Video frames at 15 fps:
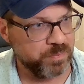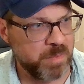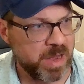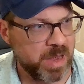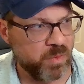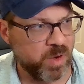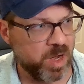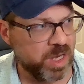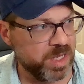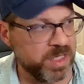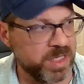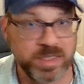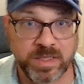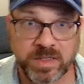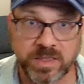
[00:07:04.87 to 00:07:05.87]
My
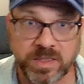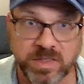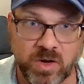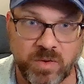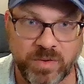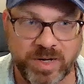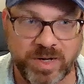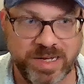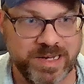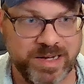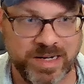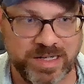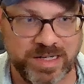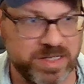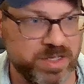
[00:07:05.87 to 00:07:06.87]
wallet is already
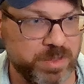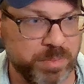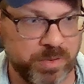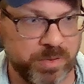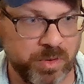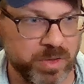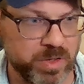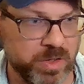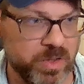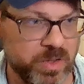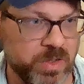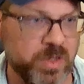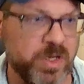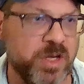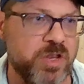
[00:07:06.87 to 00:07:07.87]
connected to the
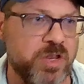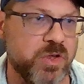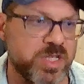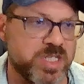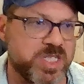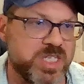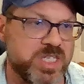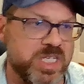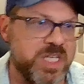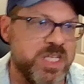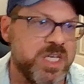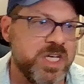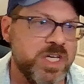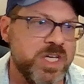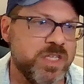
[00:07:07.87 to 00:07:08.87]
protocol, and you can see